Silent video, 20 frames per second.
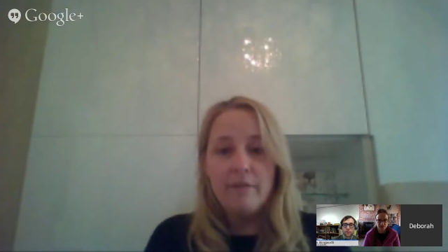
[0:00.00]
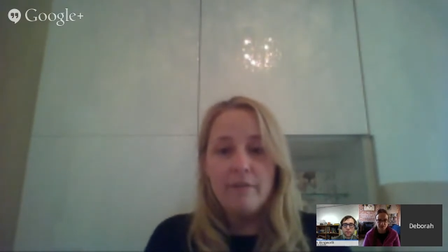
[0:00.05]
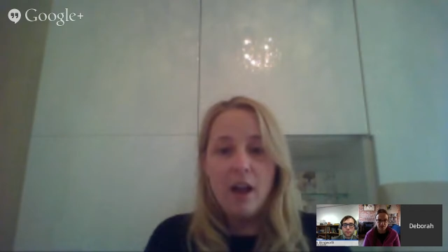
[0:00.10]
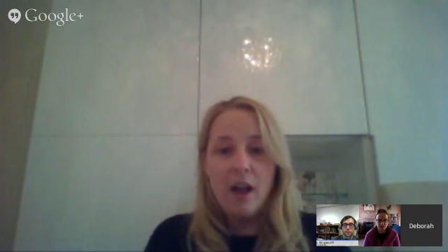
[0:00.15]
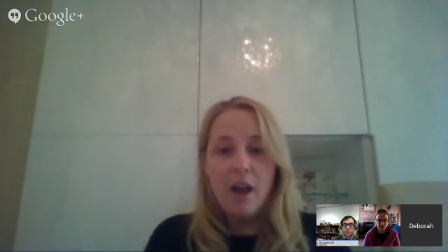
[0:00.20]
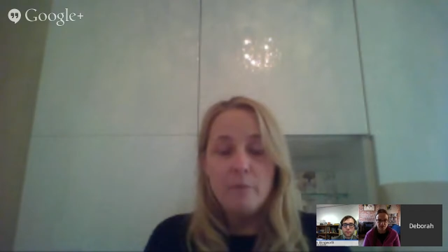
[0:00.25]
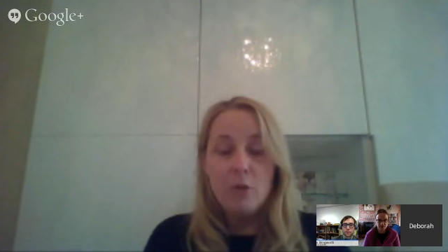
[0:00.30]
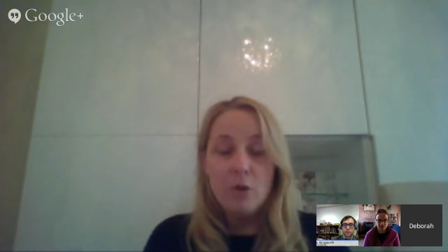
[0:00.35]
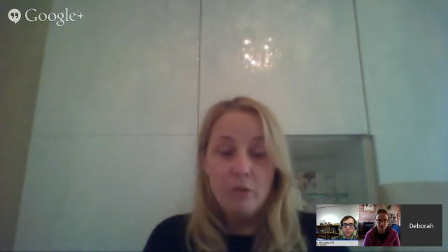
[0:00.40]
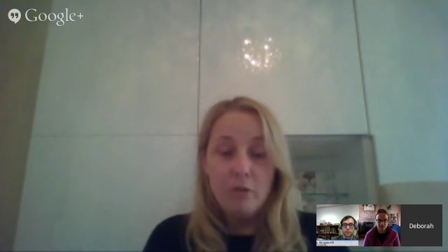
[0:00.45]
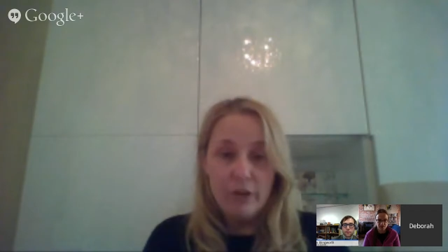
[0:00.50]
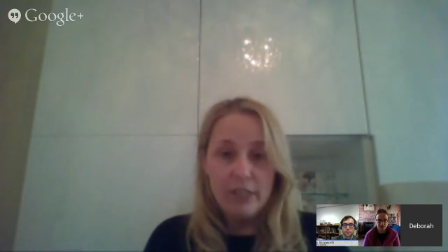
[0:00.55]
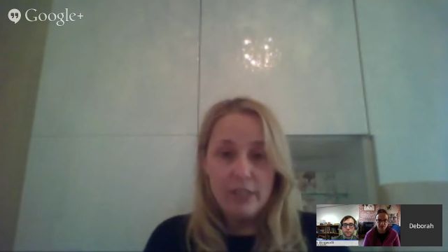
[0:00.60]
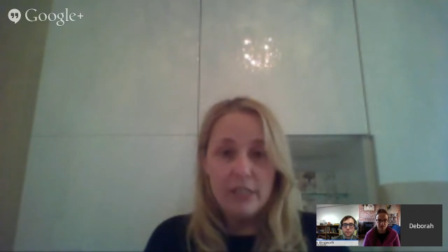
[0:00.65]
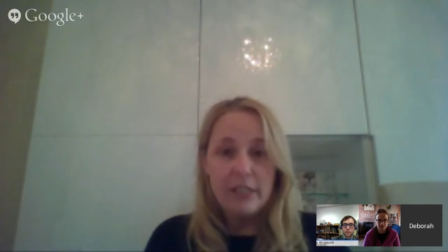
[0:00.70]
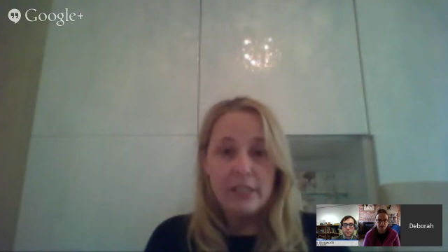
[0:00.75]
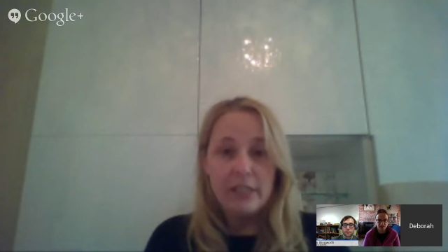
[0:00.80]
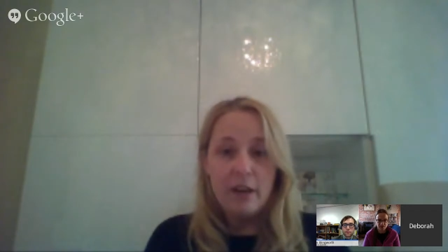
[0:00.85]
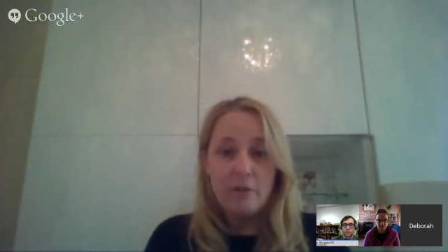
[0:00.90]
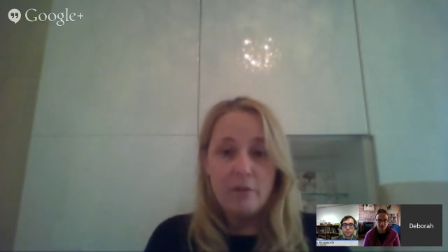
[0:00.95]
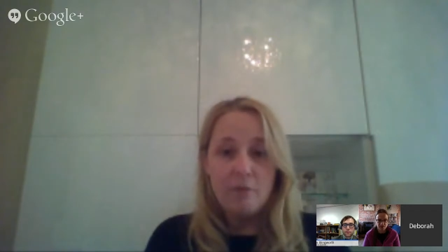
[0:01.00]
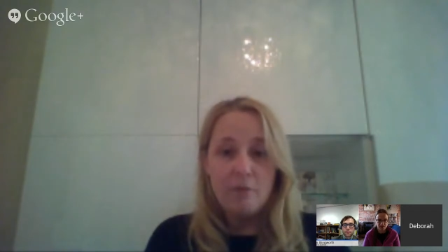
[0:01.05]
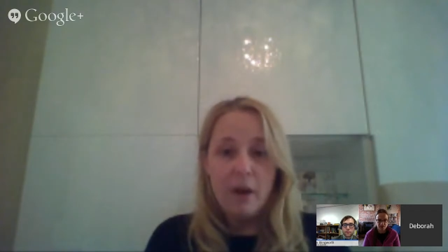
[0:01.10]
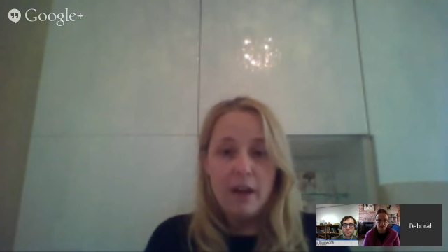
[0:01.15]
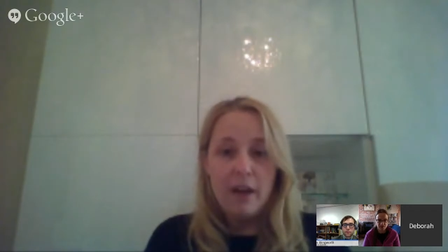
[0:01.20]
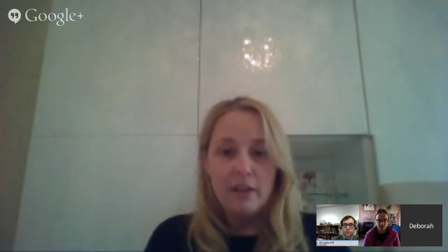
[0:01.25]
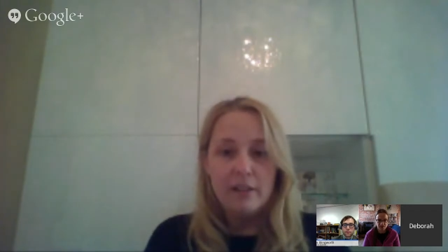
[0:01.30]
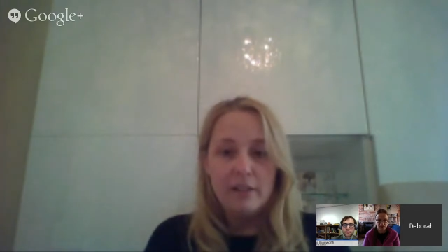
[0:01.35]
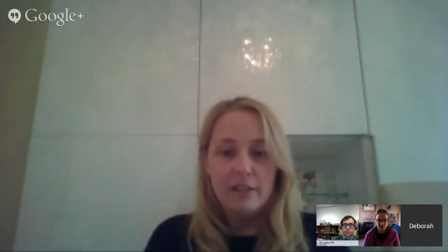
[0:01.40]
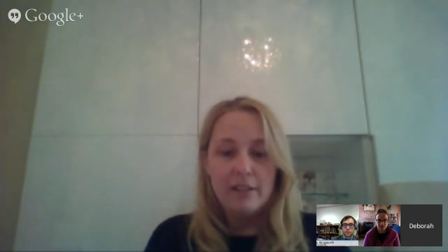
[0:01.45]
This is with um, University
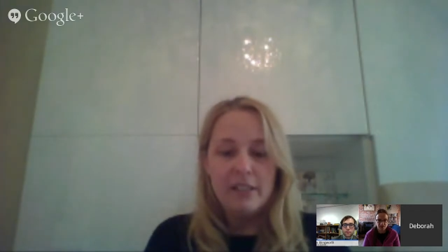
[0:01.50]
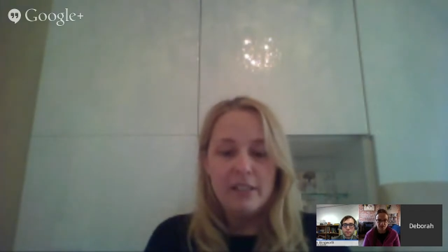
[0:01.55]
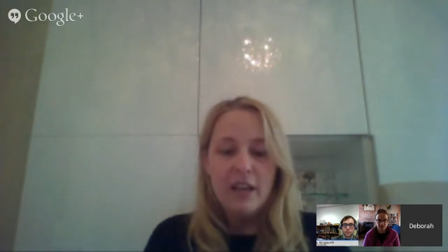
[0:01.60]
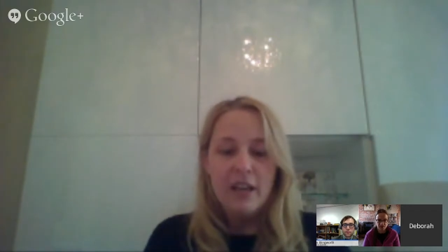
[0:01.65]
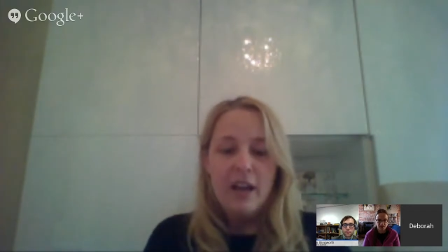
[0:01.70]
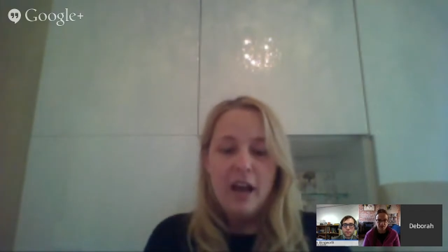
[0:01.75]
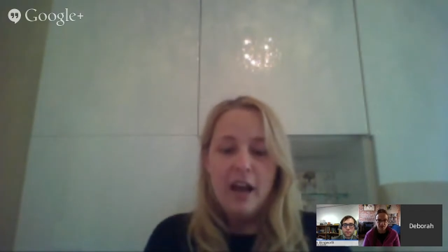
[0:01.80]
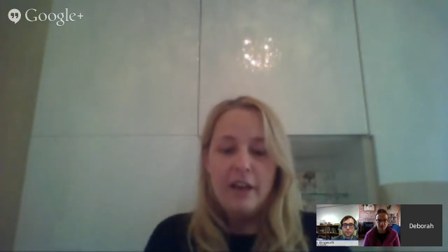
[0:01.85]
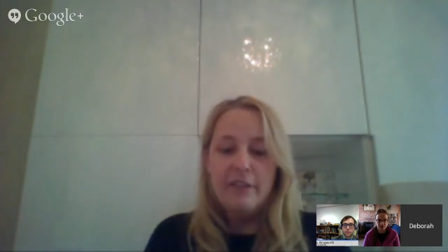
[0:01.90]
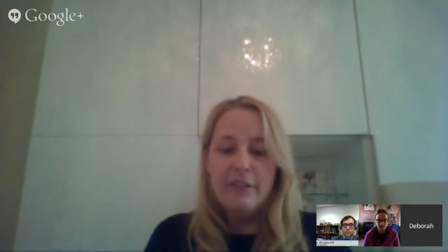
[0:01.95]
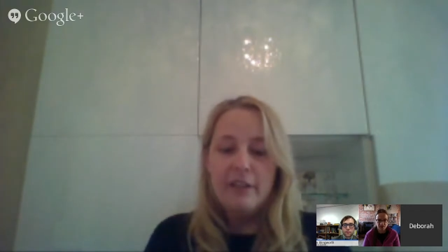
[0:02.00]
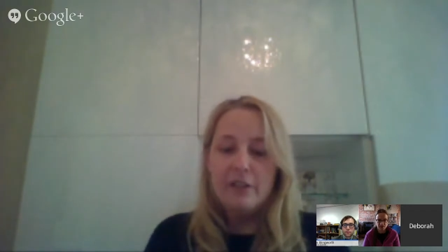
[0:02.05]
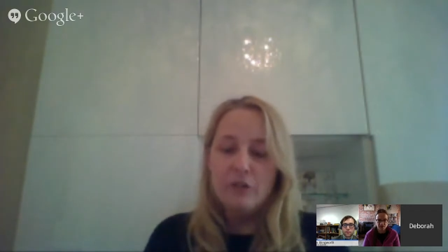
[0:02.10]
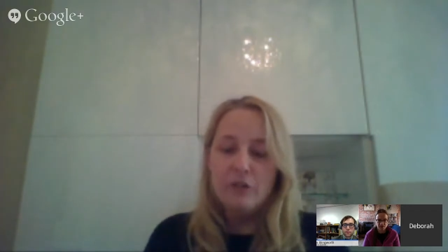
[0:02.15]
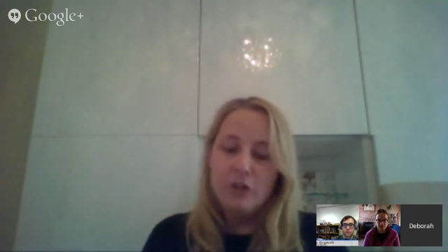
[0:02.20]
of South Wales,